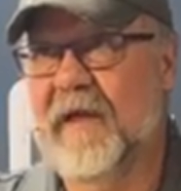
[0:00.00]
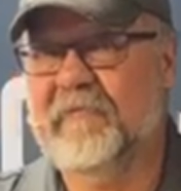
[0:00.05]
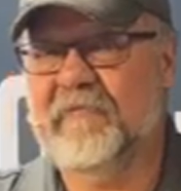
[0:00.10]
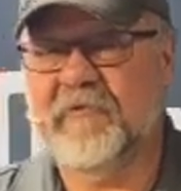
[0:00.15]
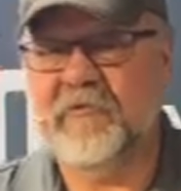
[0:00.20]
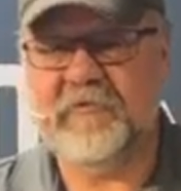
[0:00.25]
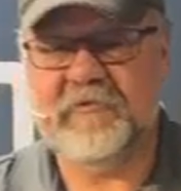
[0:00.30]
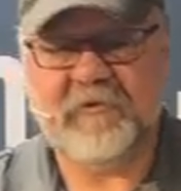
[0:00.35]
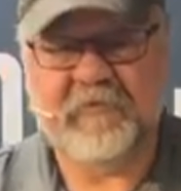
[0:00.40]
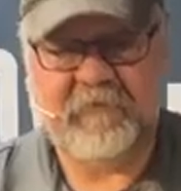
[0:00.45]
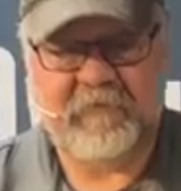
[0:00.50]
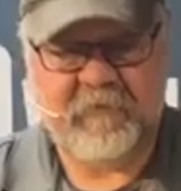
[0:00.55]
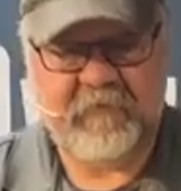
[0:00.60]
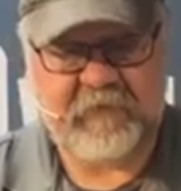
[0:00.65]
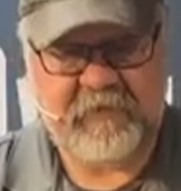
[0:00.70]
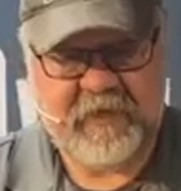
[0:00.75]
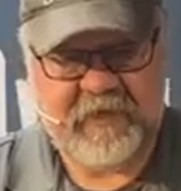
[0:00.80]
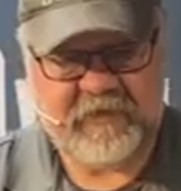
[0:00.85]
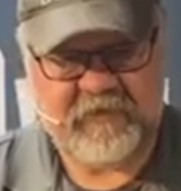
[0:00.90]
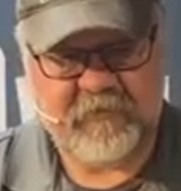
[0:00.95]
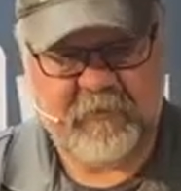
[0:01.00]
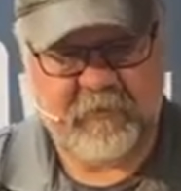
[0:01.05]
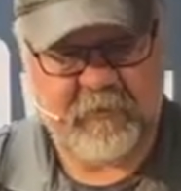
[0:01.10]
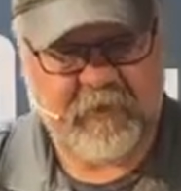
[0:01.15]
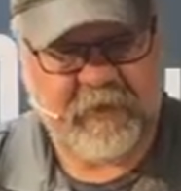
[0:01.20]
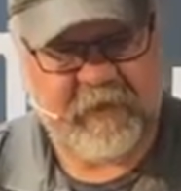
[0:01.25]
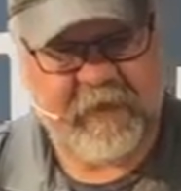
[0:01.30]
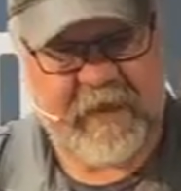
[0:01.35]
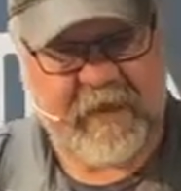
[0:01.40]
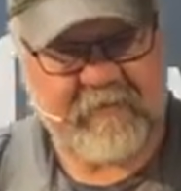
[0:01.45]
I've used a few things
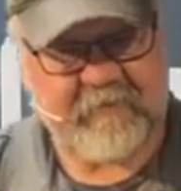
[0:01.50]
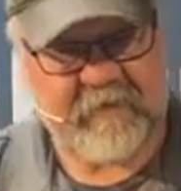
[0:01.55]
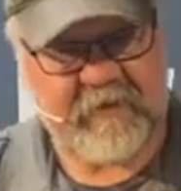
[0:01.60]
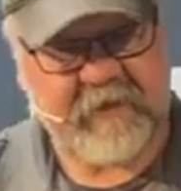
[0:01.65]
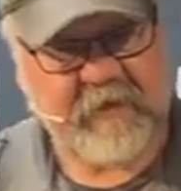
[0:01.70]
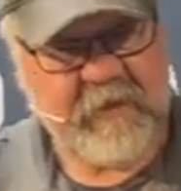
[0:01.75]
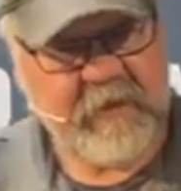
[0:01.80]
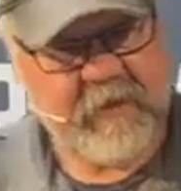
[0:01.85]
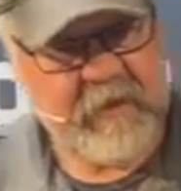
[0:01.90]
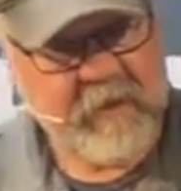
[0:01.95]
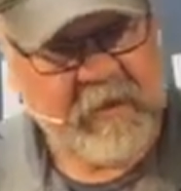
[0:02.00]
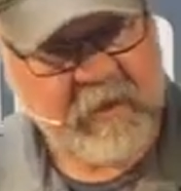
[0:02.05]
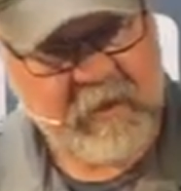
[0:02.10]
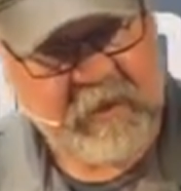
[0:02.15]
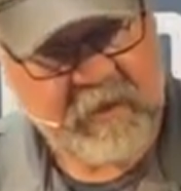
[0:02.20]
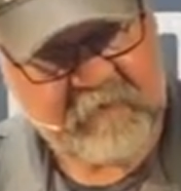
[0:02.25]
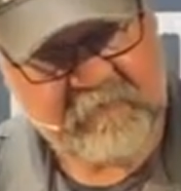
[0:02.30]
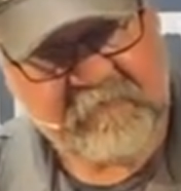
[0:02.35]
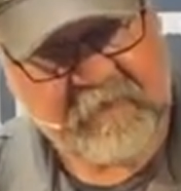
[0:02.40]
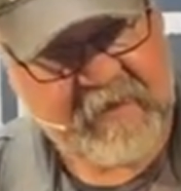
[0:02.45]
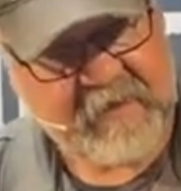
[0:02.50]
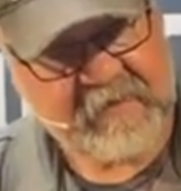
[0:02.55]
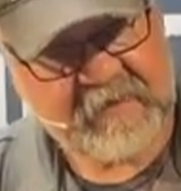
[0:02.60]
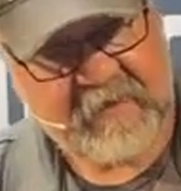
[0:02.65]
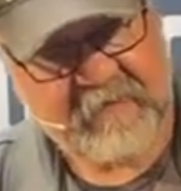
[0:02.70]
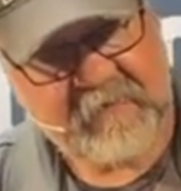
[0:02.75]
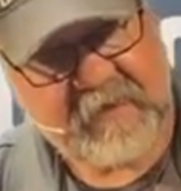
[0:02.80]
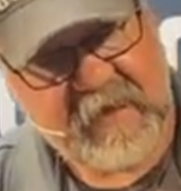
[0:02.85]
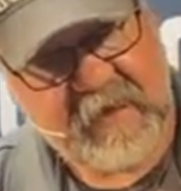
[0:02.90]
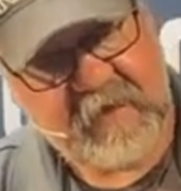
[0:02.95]
from Real Avid. In
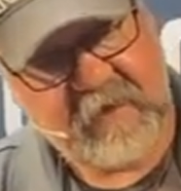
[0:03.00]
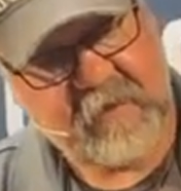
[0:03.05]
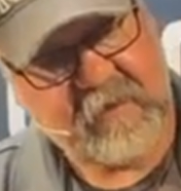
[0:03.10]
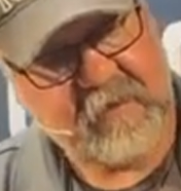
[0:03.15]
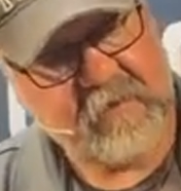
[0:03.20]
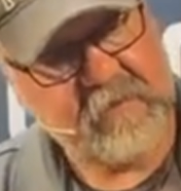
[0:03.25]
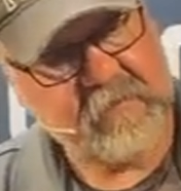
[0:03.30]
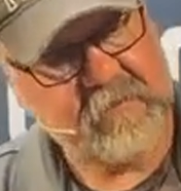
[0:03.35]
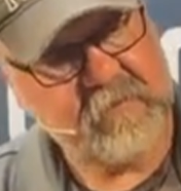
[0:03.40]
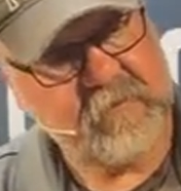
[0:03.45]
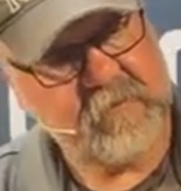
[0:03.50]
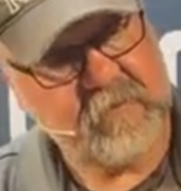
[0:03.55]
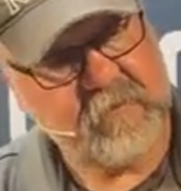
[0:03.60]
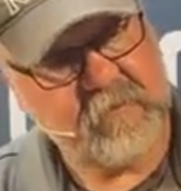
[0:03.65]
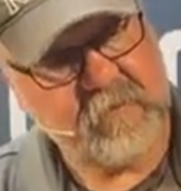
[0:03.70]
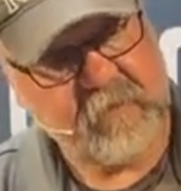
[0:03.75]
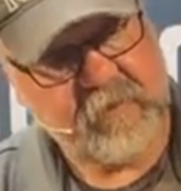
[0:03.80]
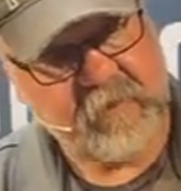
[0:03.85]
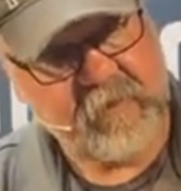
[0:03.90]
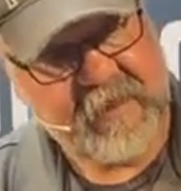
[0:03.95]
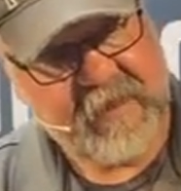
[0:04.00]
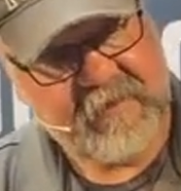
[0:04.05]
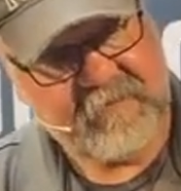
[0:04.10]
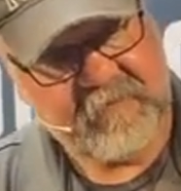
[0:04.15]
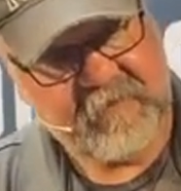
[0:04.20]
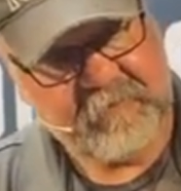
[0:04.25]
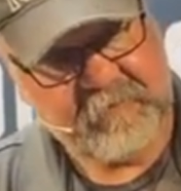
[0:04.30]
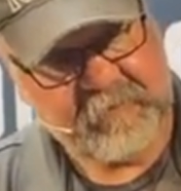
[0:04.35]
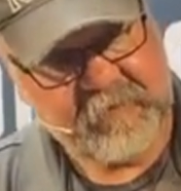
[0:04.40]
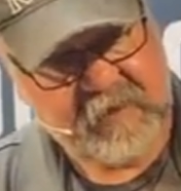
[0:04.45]
fact, I've got a little Real
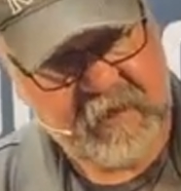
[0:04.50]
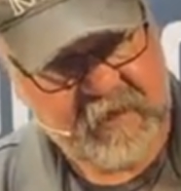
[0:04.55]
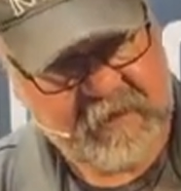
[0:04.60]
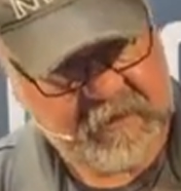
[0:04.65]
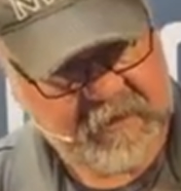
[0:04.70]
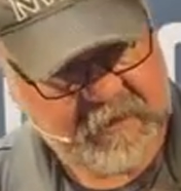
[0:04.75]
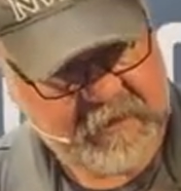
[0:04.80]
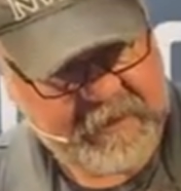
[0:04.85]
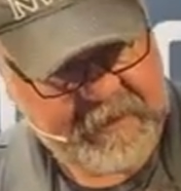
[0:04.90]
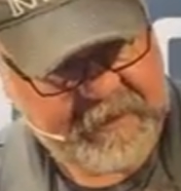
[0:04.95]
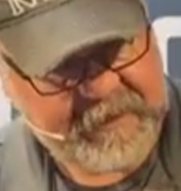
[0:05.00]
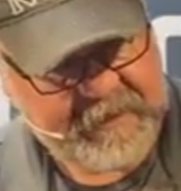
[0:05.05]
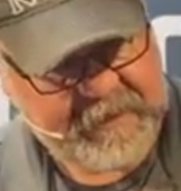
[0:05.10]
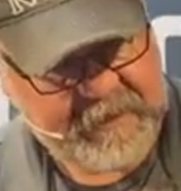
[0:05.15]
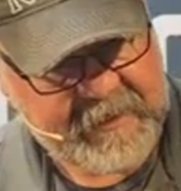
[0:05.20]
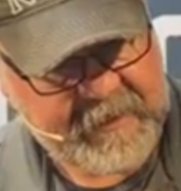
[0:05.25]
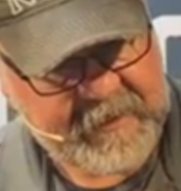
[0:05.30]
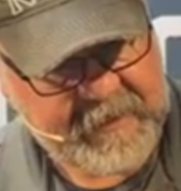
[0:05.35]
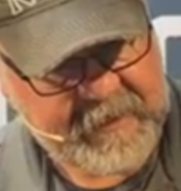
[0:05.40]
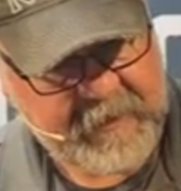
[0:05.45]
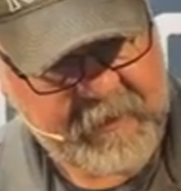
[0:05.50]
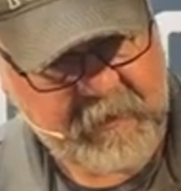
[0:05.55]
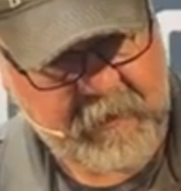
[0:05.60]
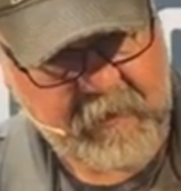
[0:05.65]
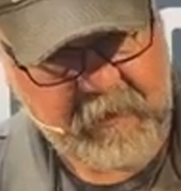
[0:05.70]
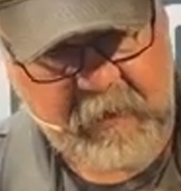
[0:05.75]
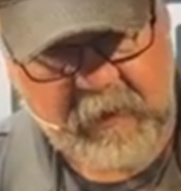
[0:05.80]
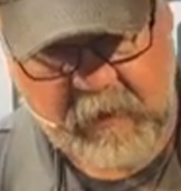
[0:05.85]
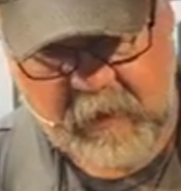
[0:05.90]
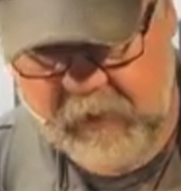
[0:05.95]
Avid gun cleaning kit
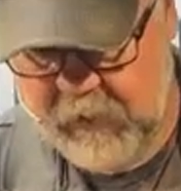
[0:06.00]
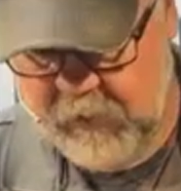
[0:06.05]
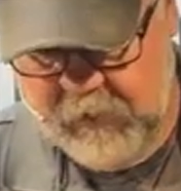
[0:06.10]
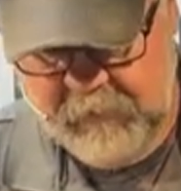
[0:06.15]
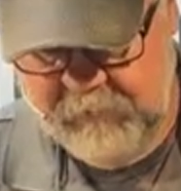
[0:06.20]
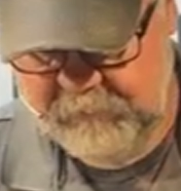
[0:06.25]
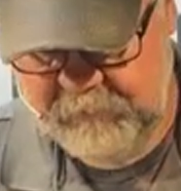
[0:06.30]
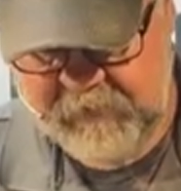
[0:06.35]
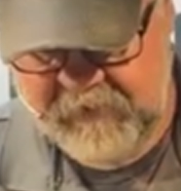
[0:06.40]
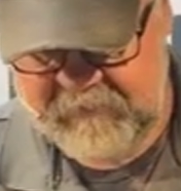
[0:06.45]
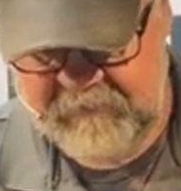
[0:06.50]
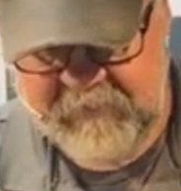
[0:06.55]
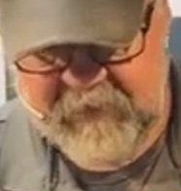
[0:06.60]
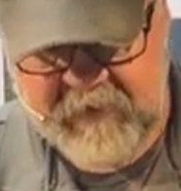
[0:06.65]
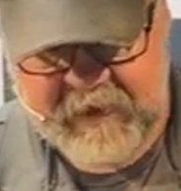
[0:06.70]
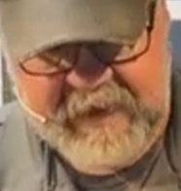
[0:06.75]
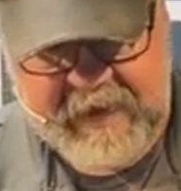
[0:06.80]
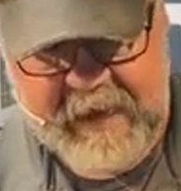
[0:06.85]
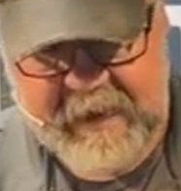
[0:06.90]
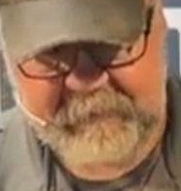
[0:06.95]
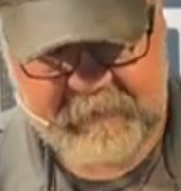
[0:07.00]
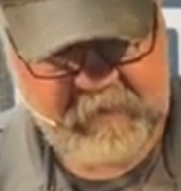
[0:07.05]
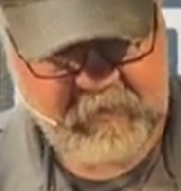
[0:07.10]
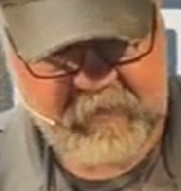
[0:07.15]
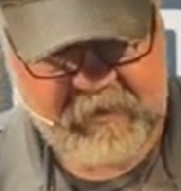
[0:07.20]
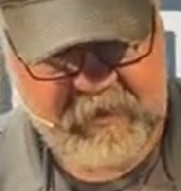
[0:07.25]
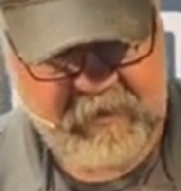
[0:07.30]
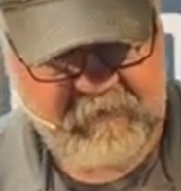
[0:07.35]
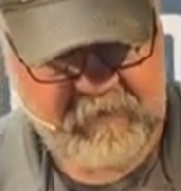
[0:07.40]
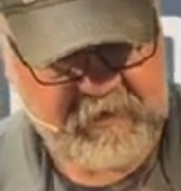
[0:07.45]
here. Been very
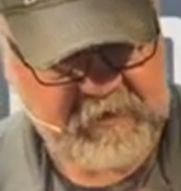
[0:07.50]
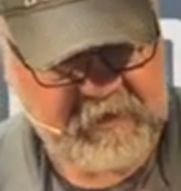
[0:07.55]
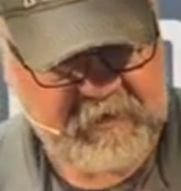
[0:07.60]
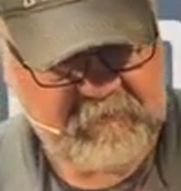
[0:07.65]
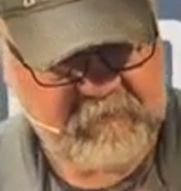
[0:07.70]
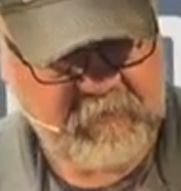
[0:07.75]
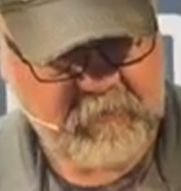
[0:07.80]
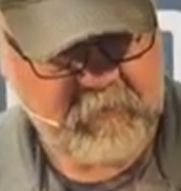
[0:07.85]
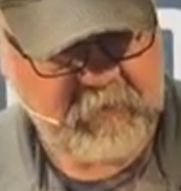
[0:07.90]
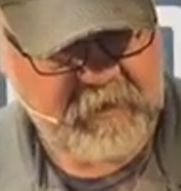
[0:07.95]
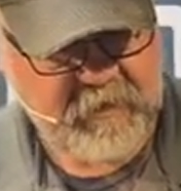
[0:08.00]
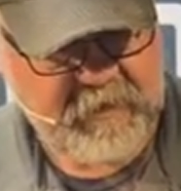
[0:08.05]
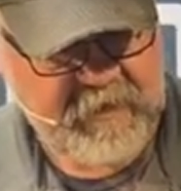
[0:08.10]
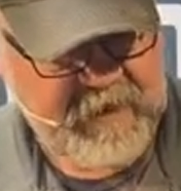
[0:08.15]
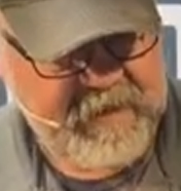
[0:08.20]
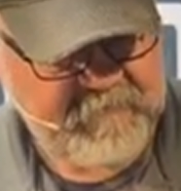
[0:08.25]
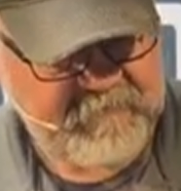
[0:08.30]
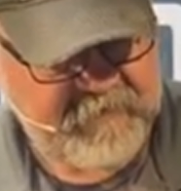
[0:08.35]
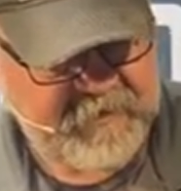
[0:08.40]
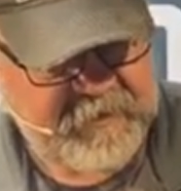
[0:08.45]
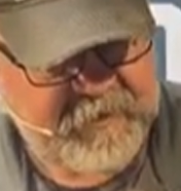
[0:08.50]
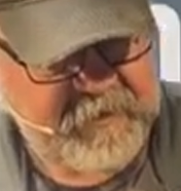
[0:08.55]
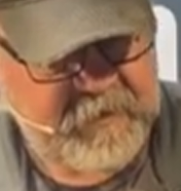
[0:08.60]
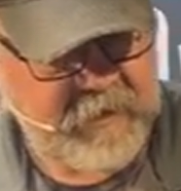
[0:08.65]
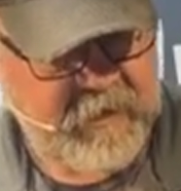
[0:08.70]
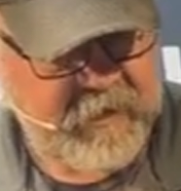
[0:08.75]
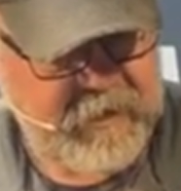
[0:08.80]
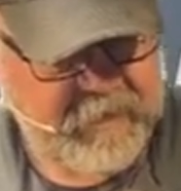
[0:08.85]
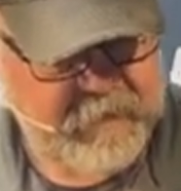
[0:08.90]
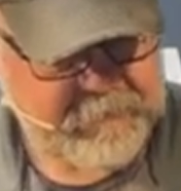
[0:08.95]
happy with everything from Real Avid.
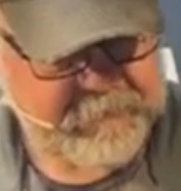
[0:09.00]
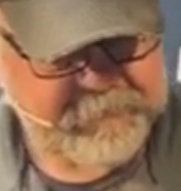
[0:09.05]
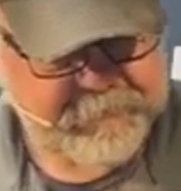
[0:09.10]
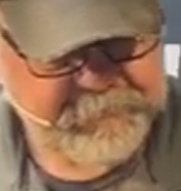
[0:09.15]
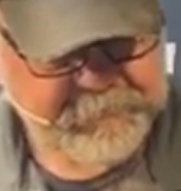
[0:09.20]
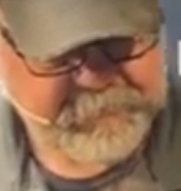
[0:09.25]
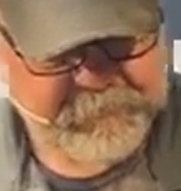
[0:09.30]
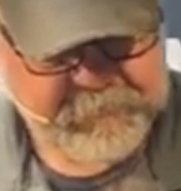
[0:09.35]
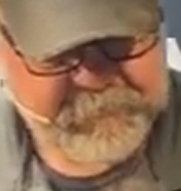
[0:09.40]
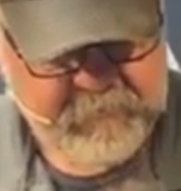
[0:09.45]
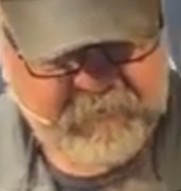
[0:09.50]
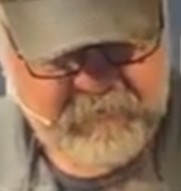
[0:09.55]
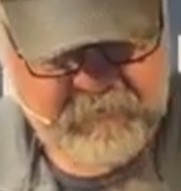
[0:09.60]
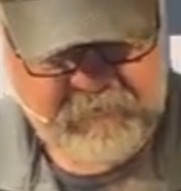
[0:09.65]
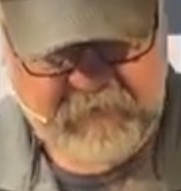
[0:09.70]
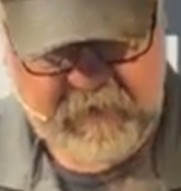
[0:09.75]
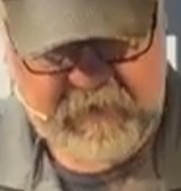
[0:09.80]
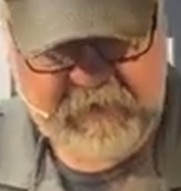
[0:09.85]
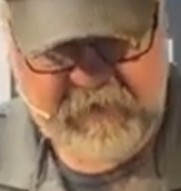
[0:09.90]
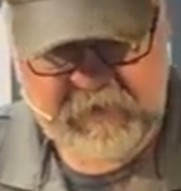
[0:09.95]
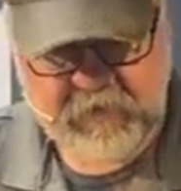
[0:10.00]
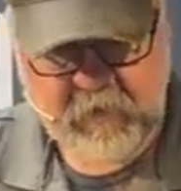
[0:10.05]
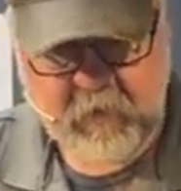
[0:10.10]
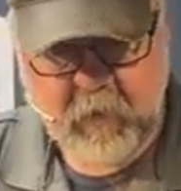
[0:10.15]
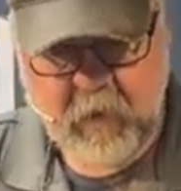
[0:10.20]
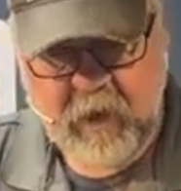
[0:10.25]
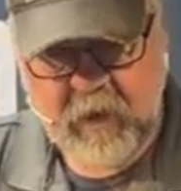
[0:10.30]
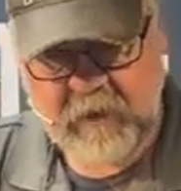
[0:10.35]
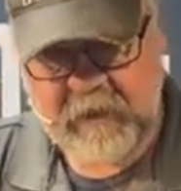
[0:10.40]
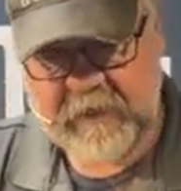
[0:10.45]
Very good
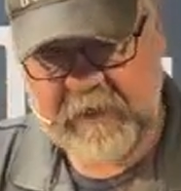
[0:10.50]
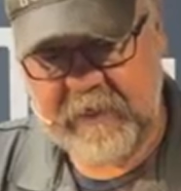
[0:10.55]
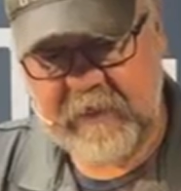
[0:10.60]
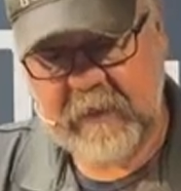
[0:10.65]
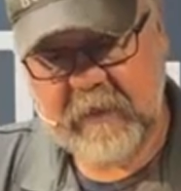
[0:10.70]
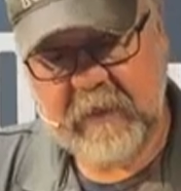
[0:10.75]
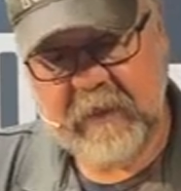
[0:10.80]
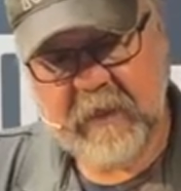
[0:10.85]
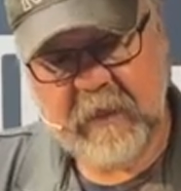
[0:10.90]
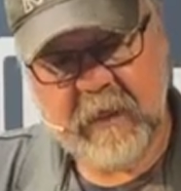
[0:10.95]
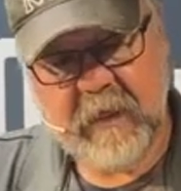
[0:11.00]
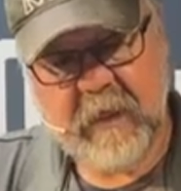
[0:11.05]
quality.